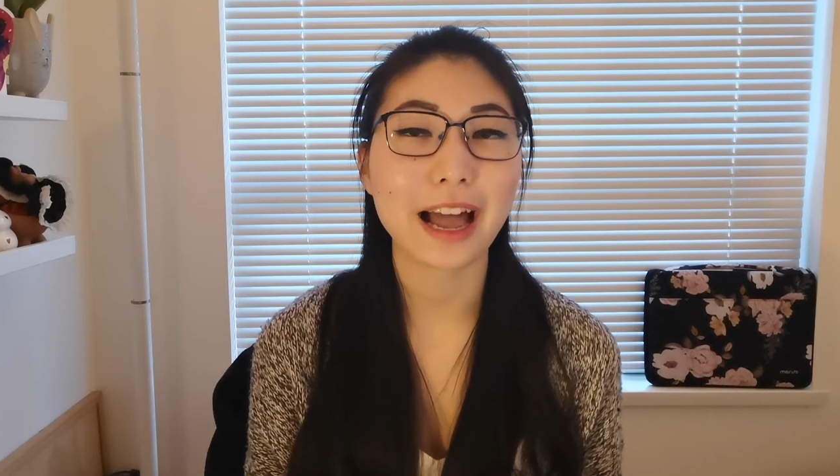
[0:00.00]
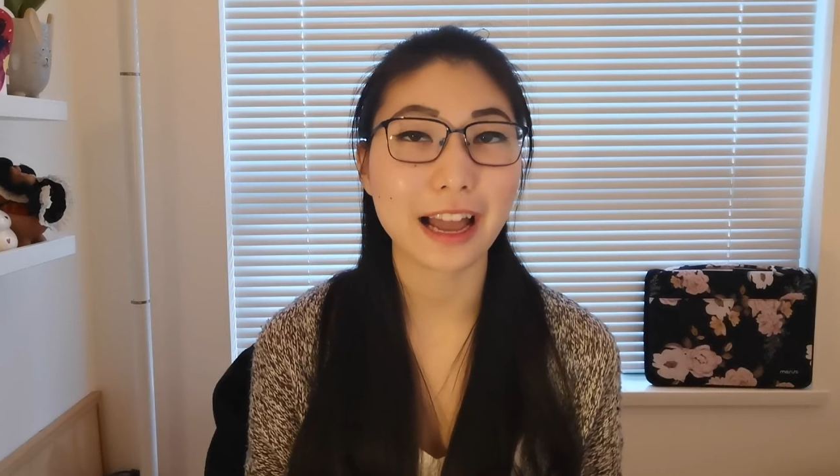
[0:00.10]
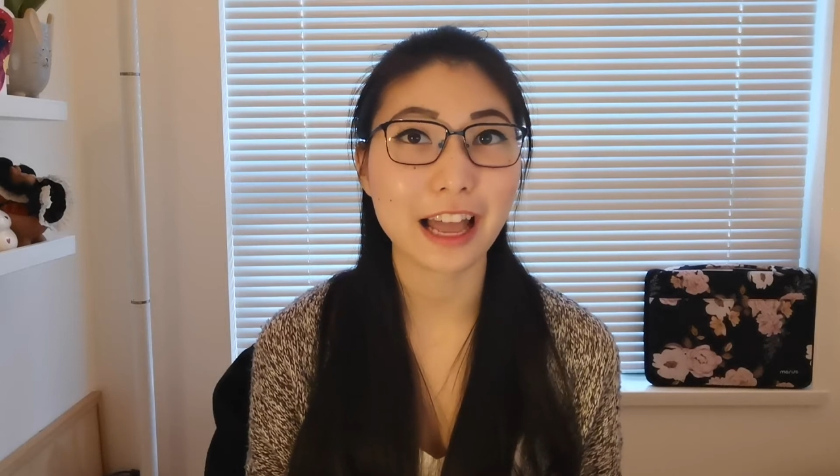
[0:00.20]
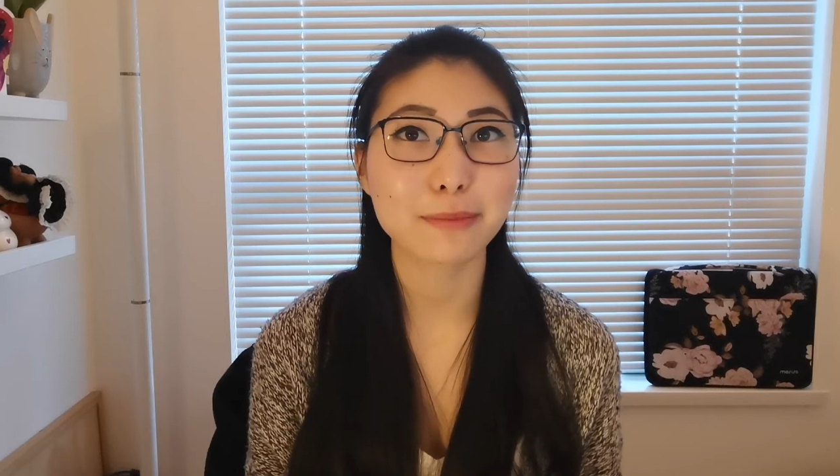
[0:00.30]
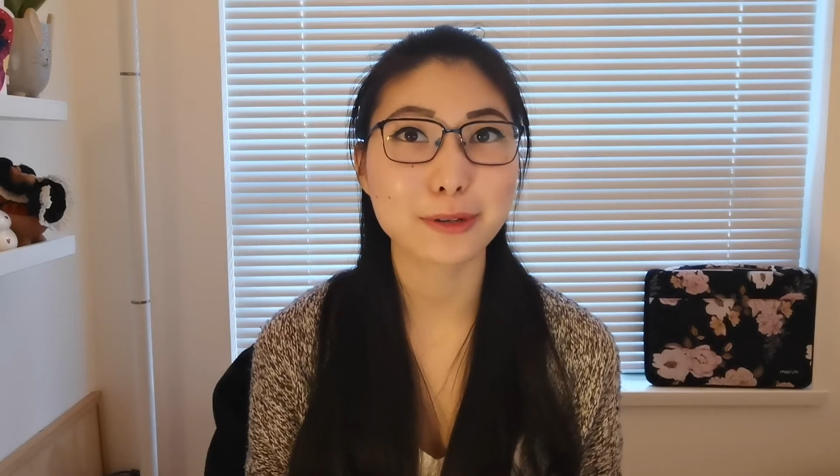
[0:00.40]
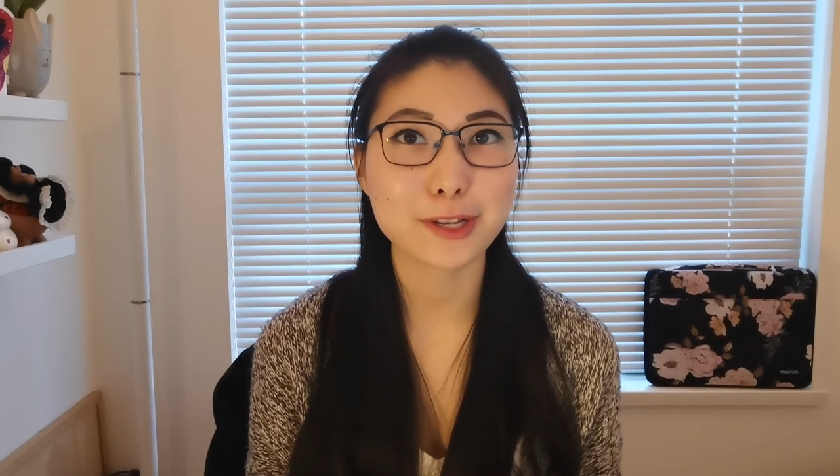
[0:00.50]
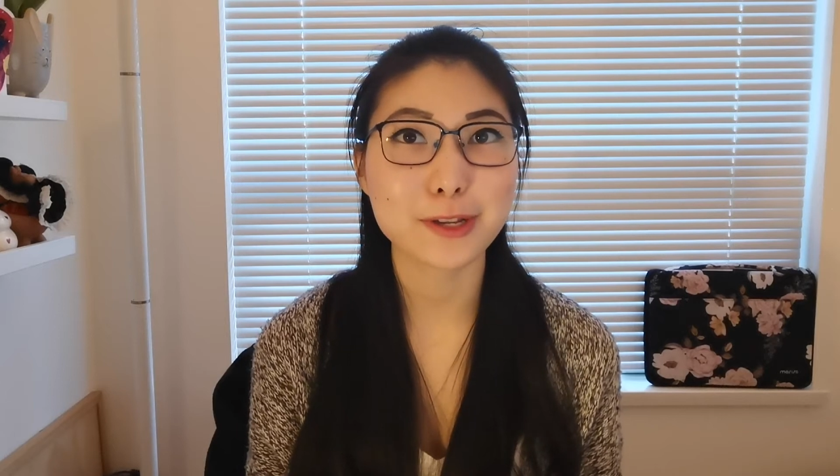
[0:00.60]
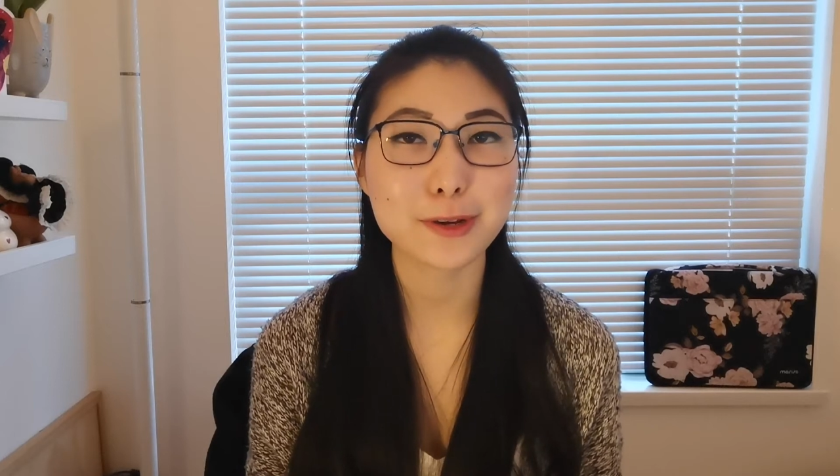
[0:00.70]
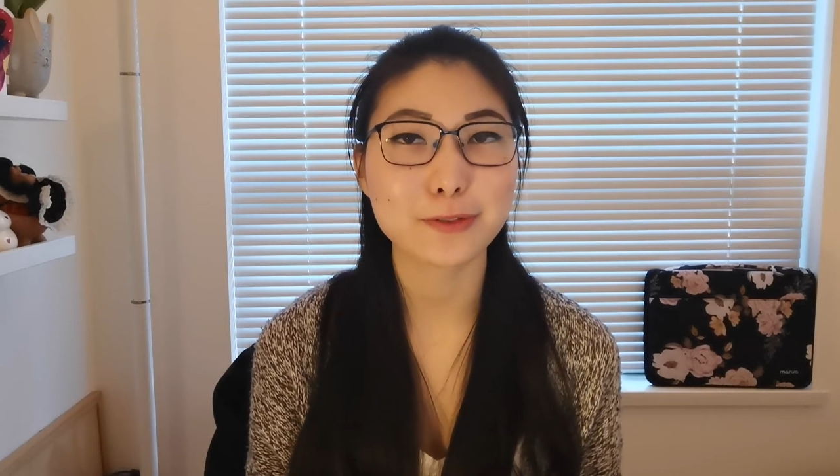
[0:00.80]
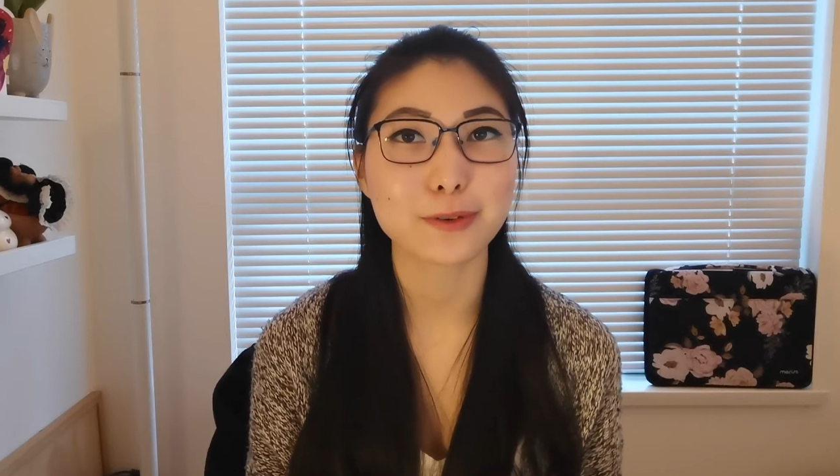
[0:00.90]
I have
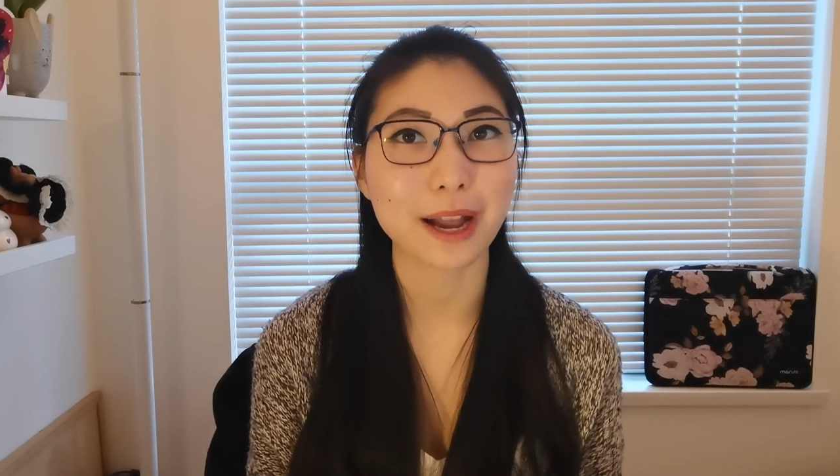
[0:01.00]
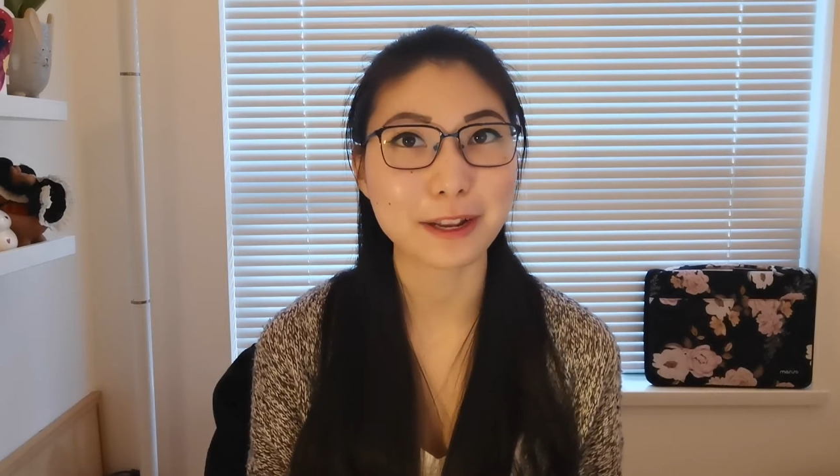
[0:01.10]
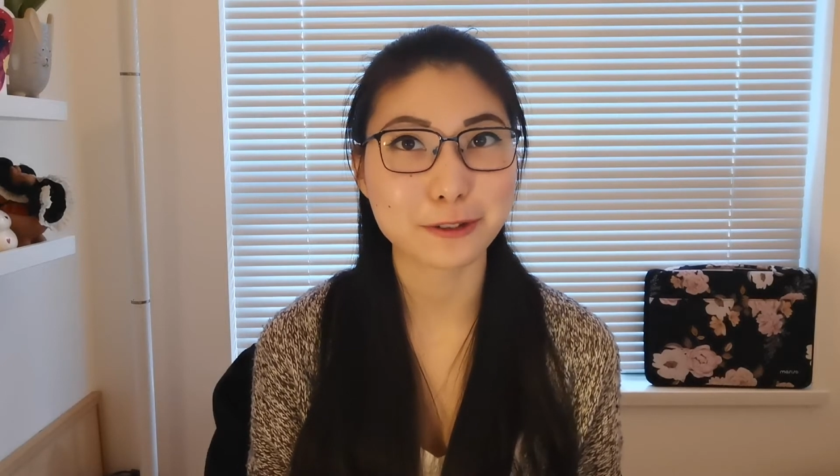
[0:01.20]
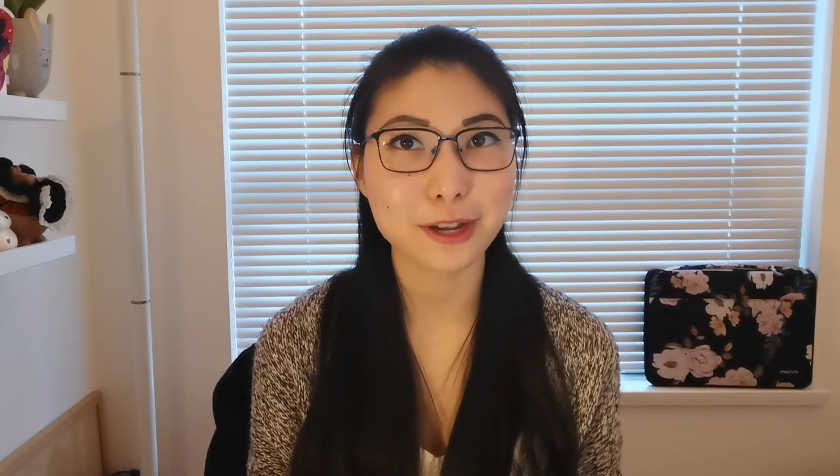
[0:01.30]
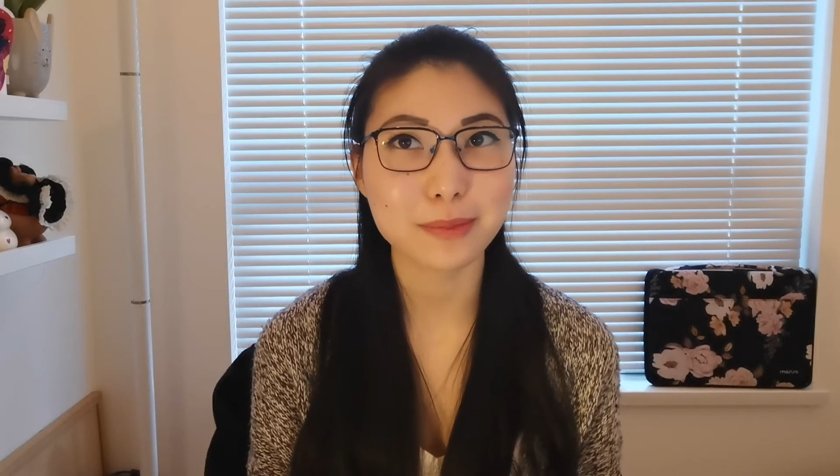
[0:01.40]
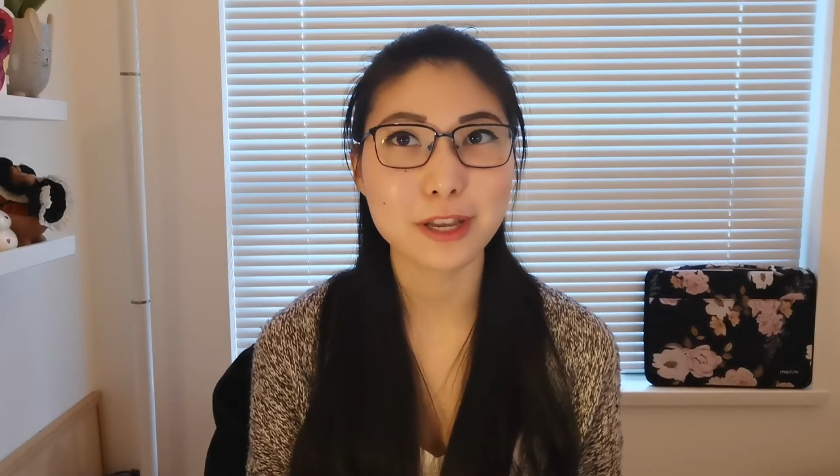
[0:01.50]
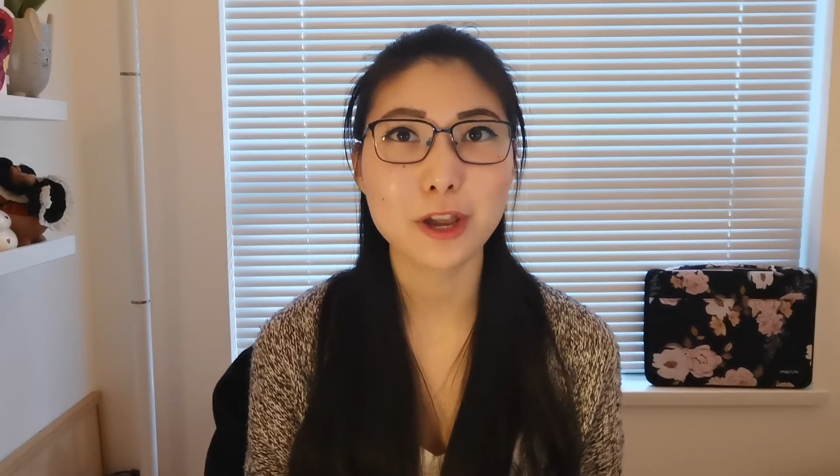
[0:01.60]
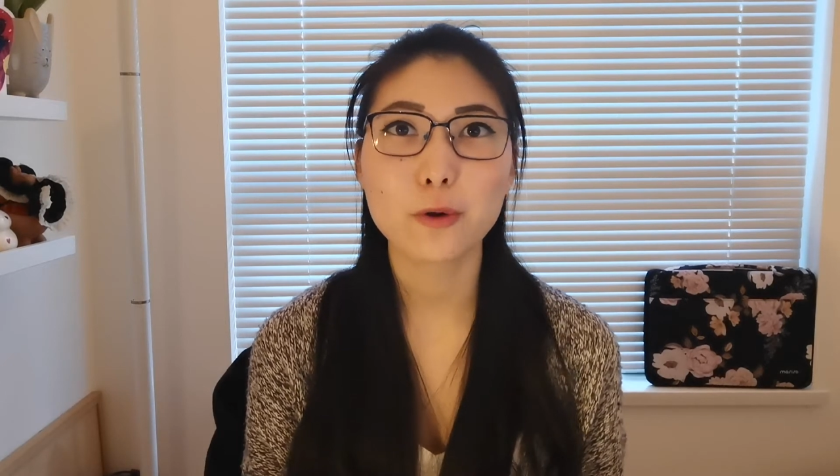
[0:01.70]
personally used for my trips,